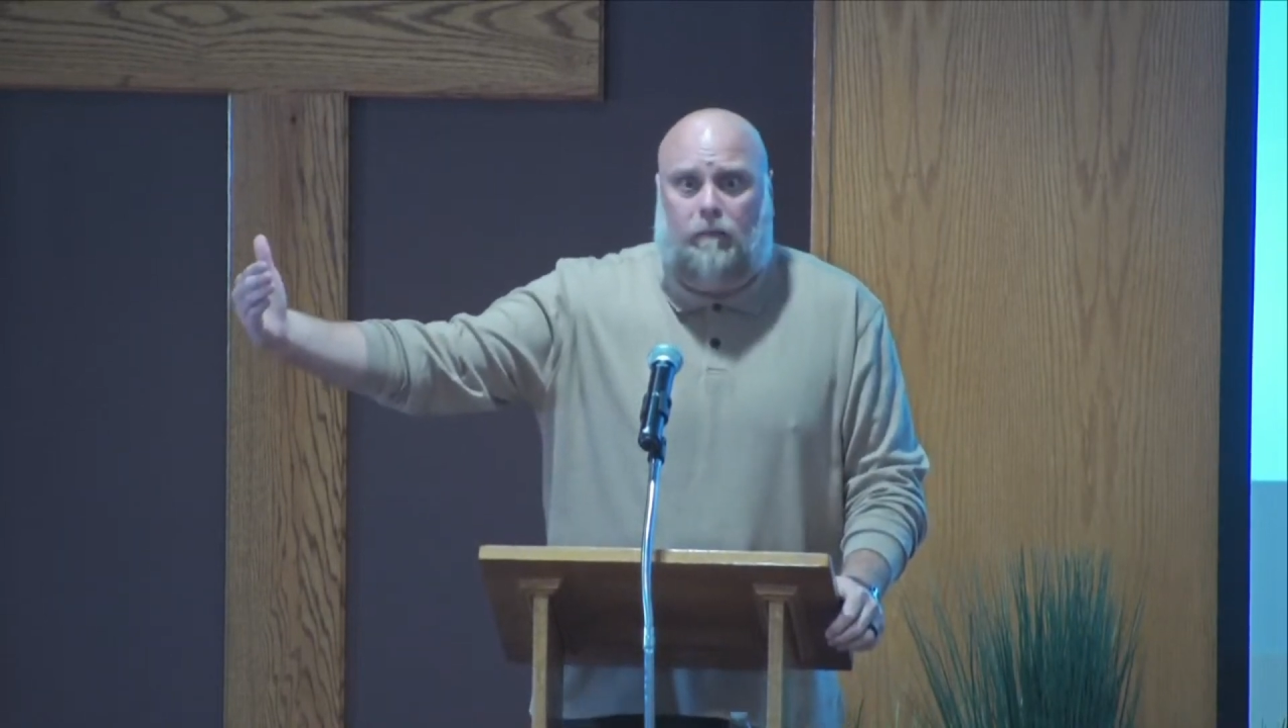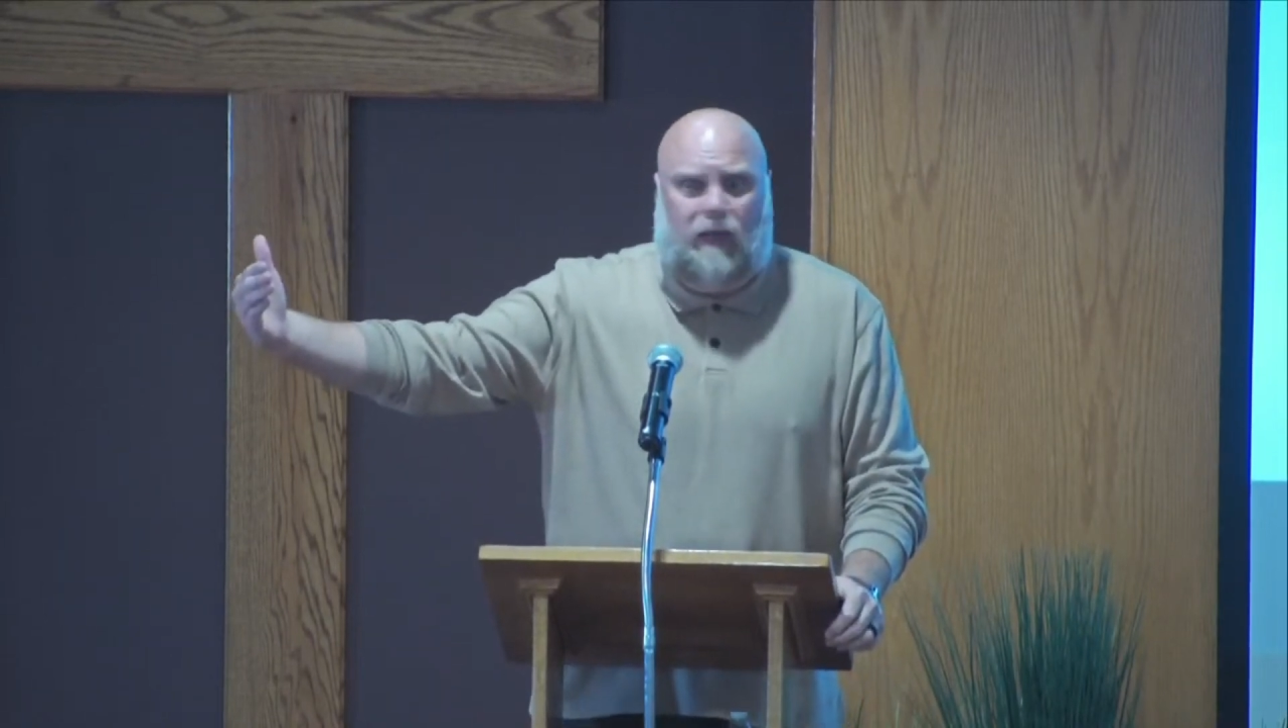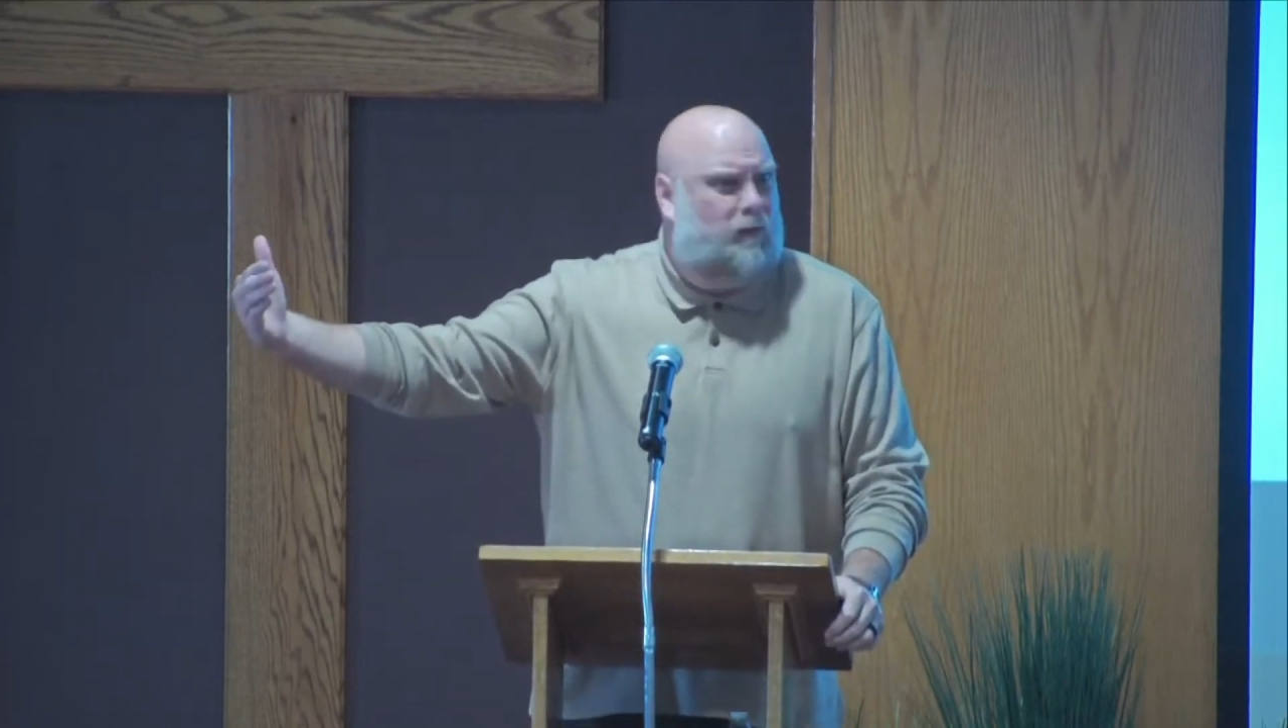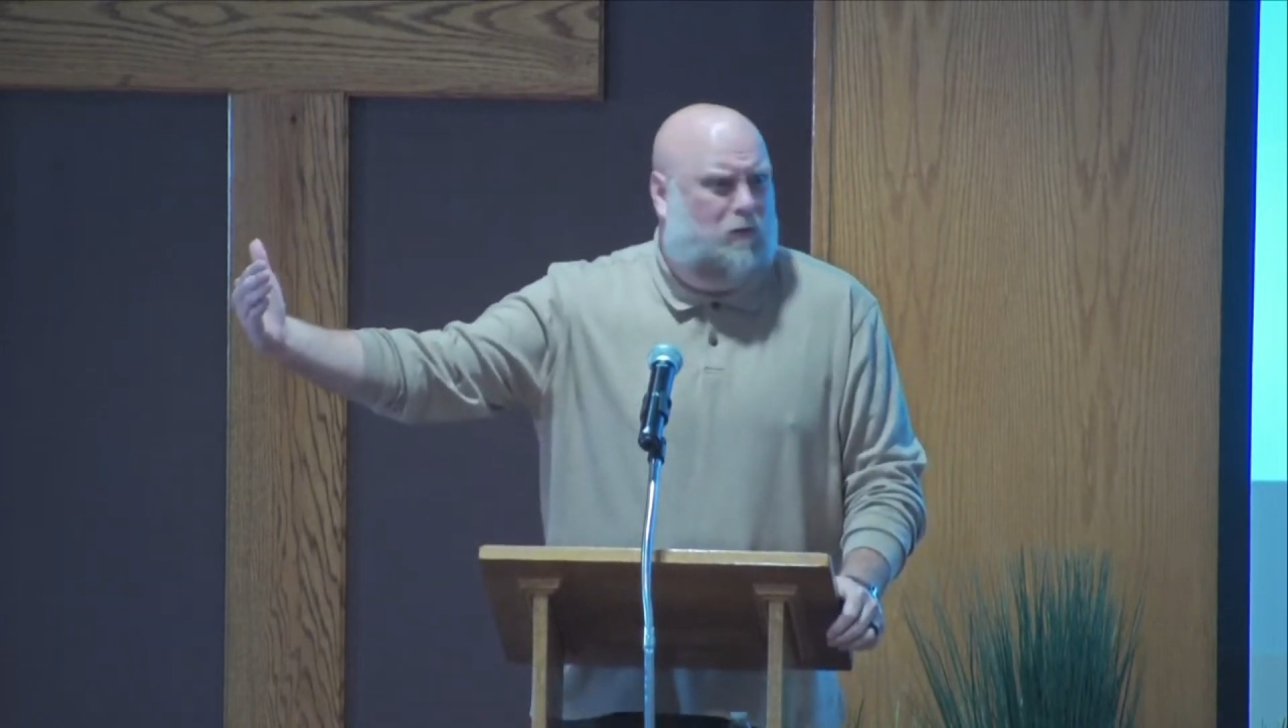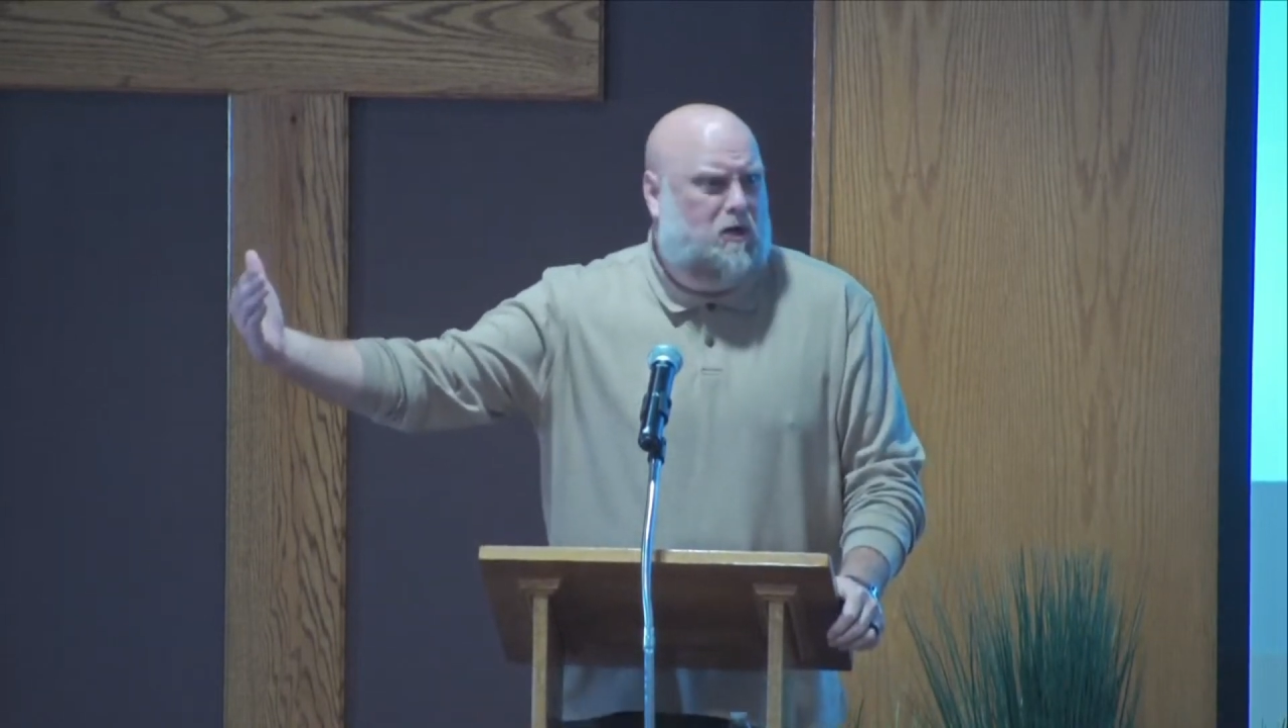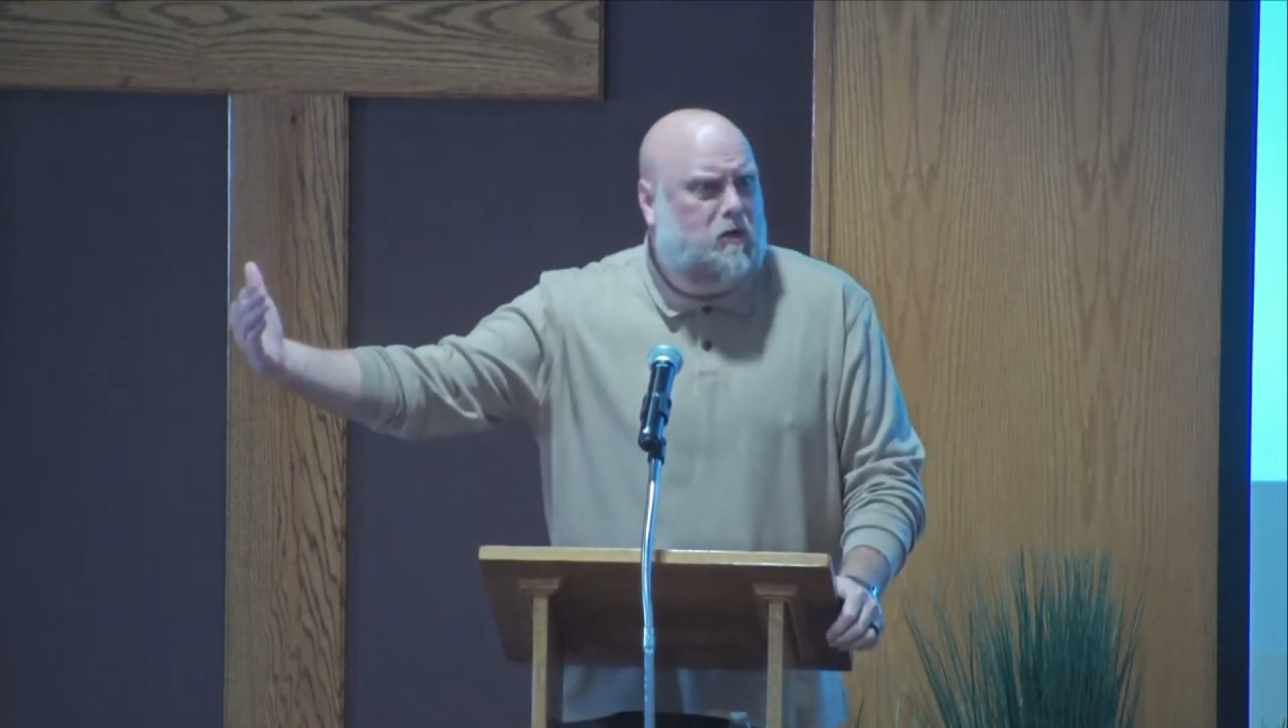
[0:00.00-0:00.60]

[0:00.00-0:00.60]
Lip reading: Like, what are